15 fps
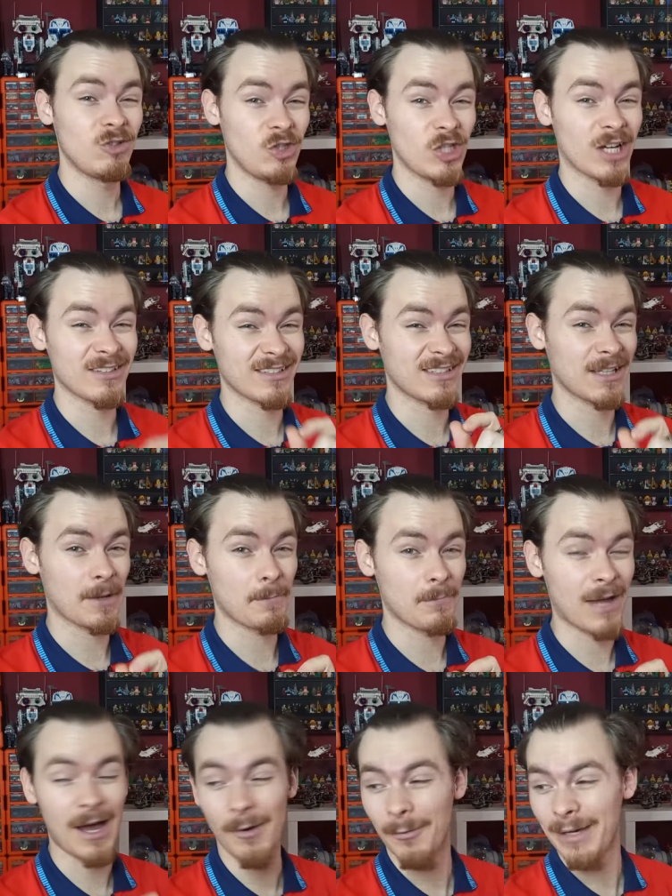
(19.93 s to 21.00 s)
just
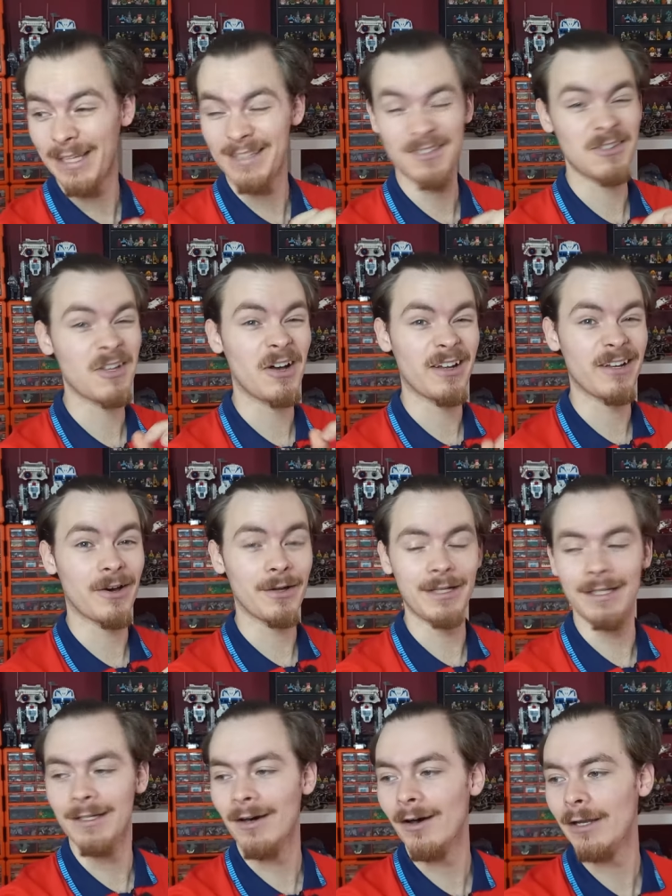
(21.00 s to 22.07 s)
about, it's
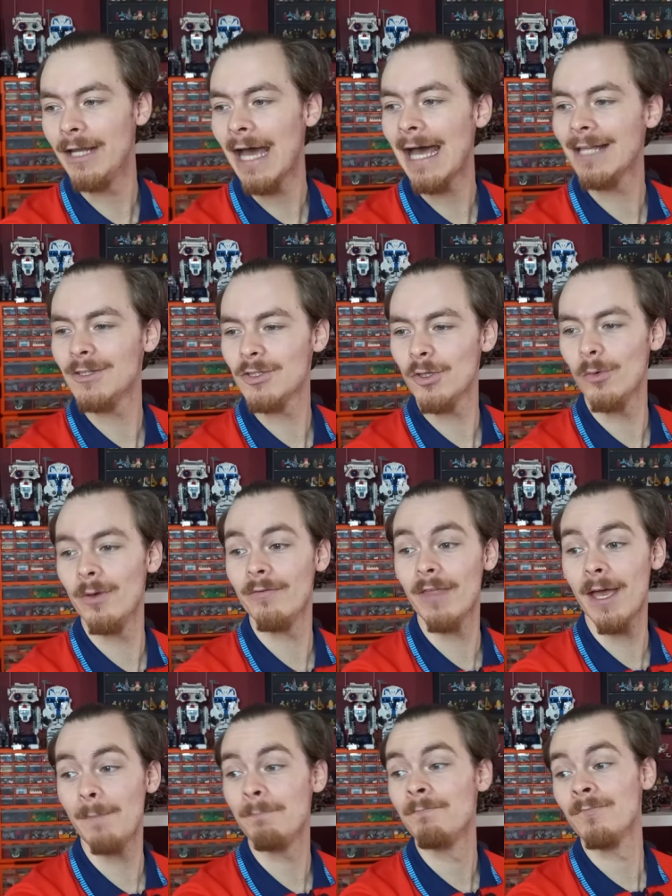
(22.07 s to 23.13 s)
9.99, and two of
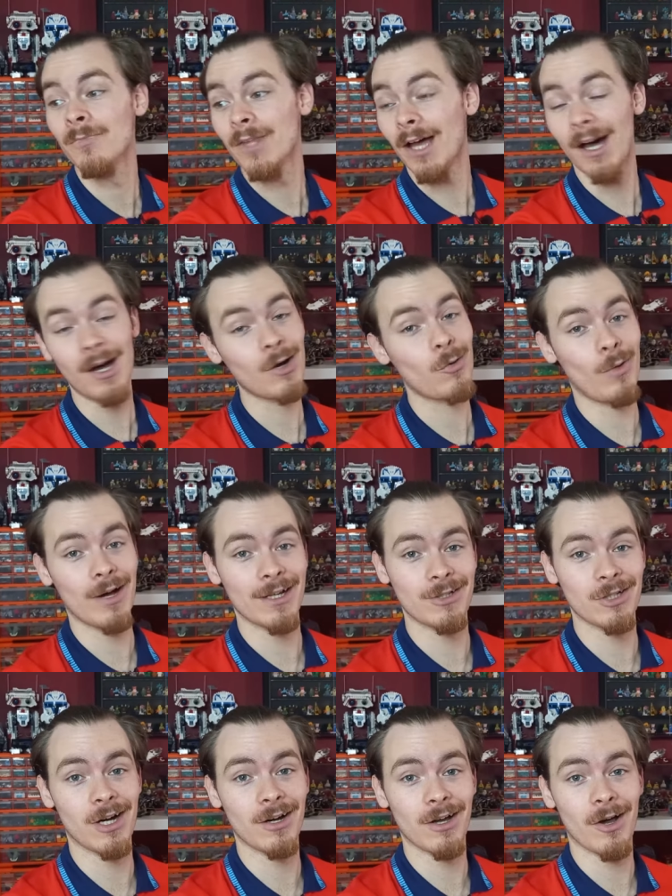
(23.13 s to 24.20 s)
them are quite a
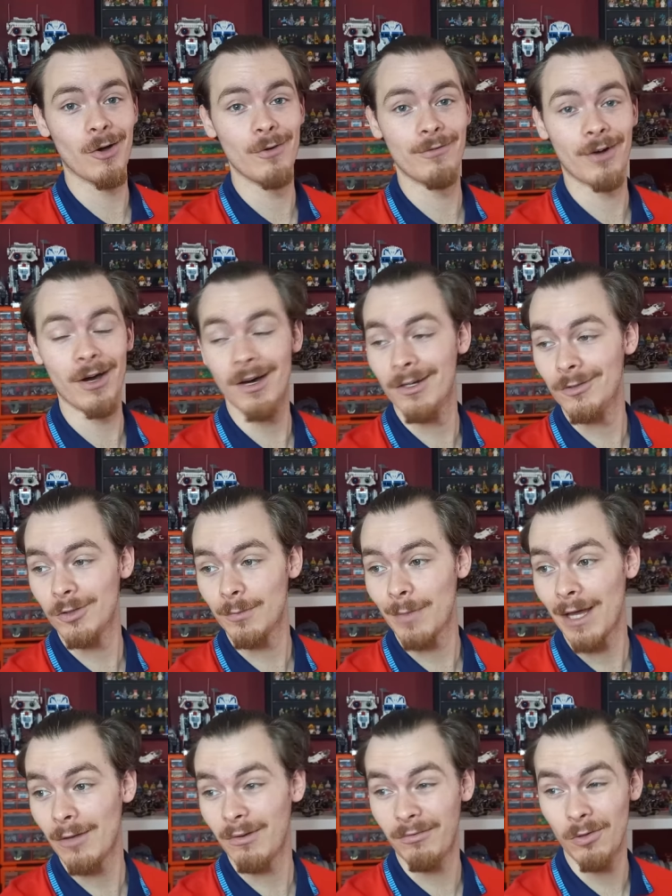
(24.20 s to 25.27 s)
chunk over
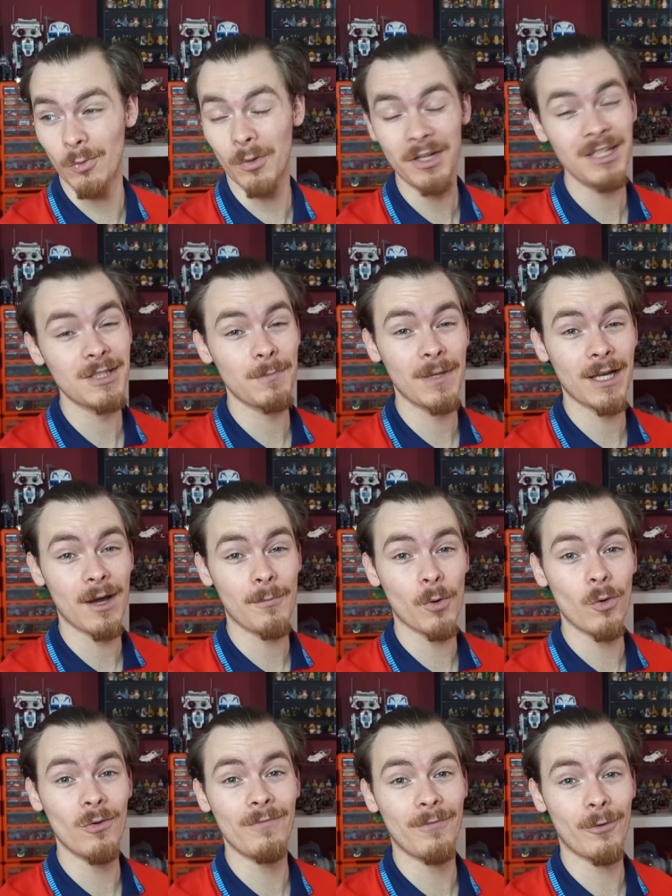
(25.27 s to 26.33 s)
£100. If you wanted to pick up
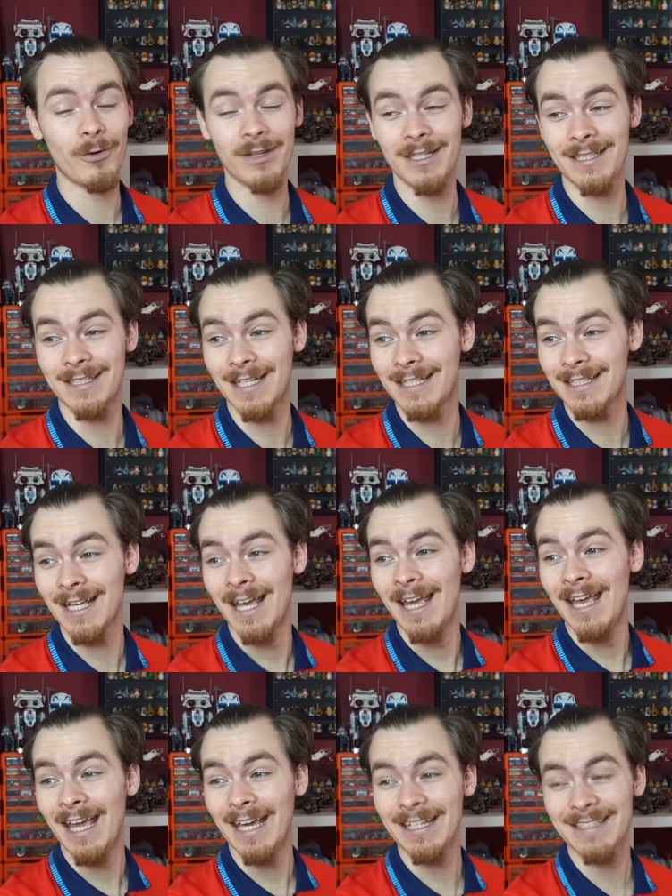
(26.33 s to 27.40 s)
all four of these sets,
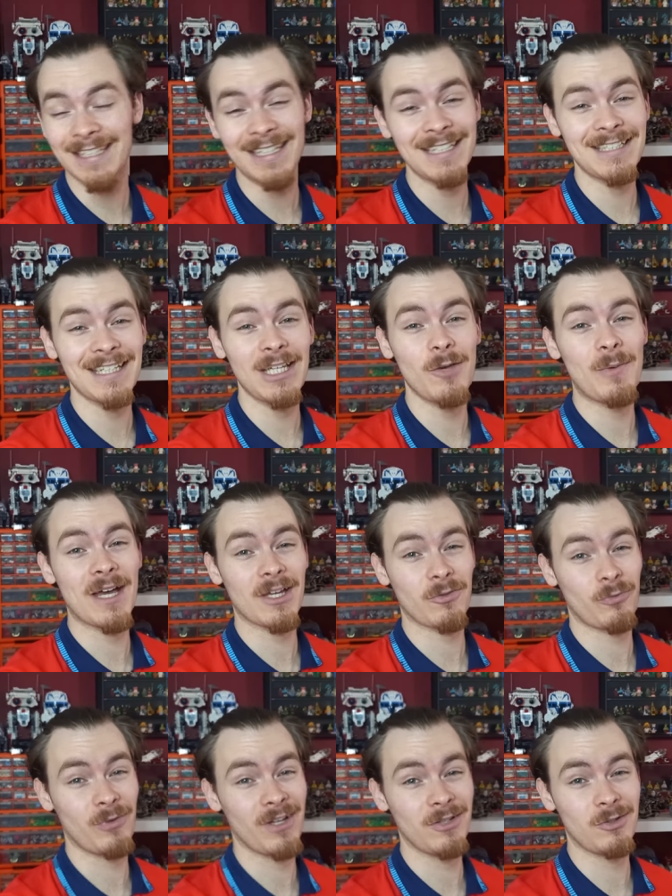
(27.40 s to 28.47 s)
it's gonna set you back
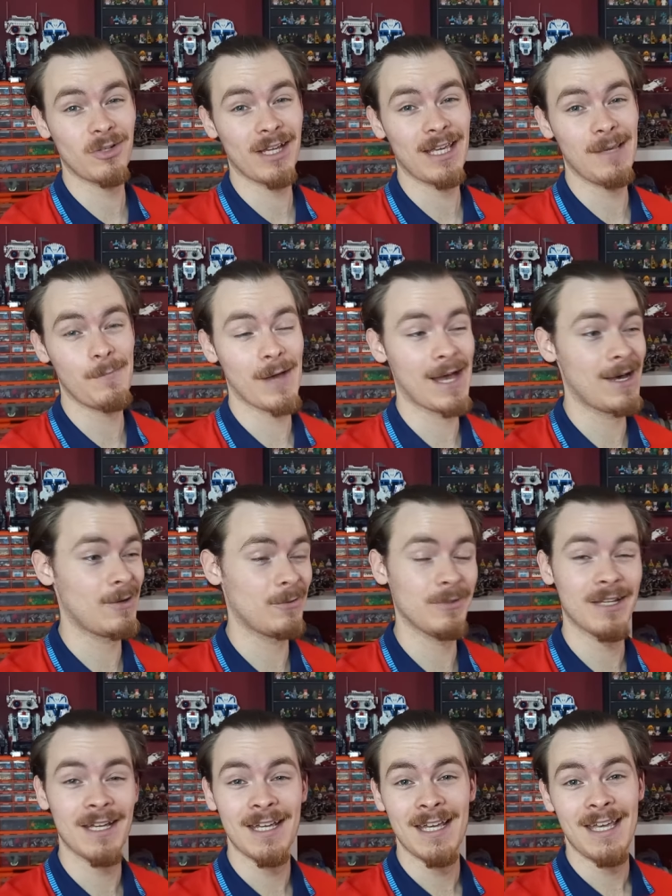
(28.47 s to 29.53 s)

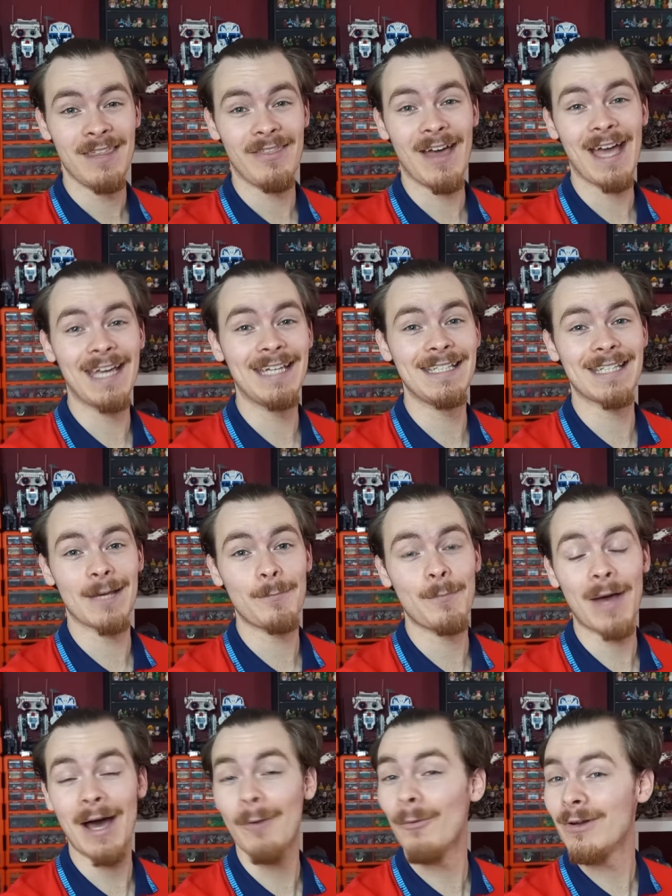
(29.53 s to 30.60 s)
£380 that is
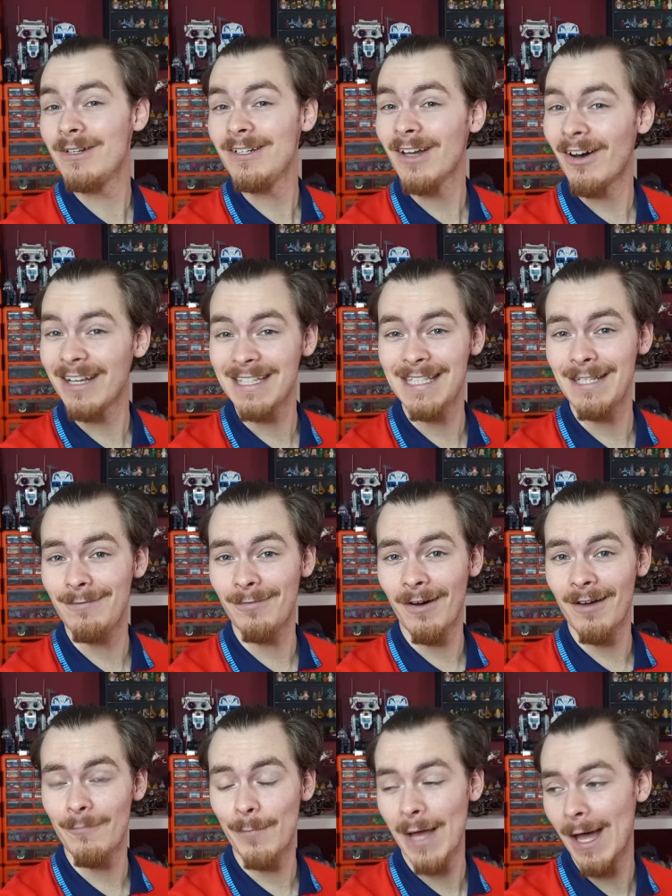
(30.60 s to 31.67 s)
about
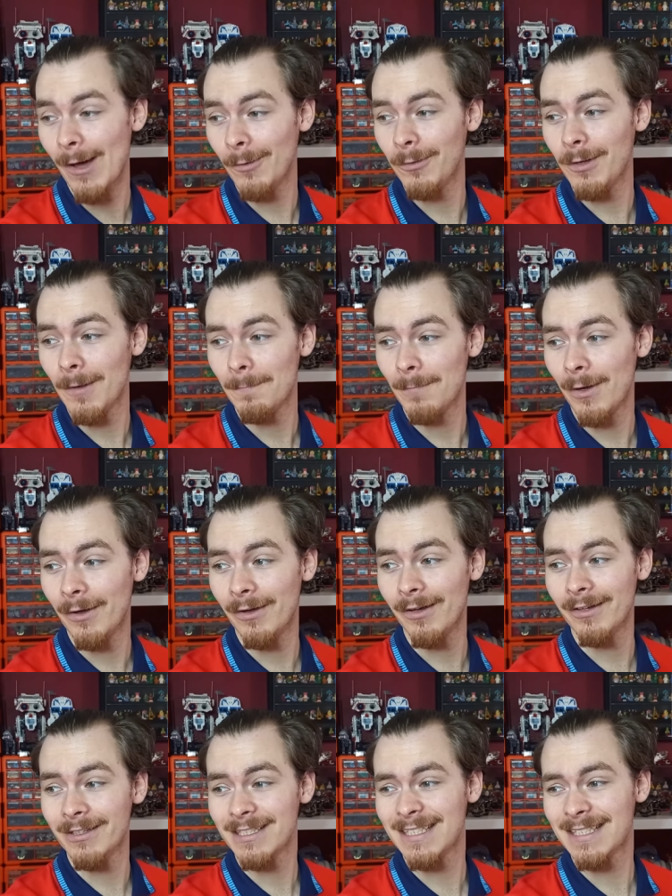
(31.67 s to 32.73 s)
£95
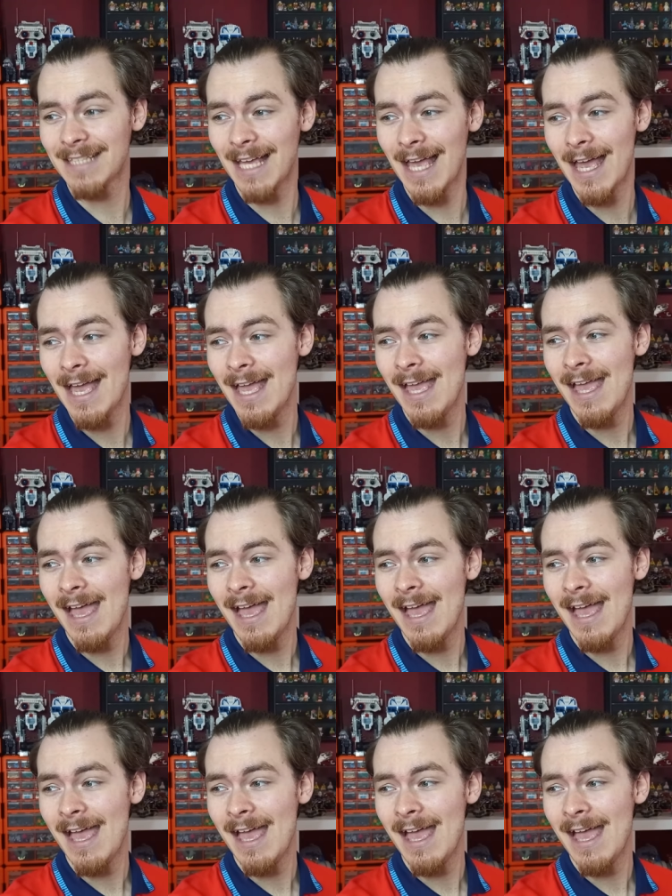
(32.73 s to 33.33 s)
per set.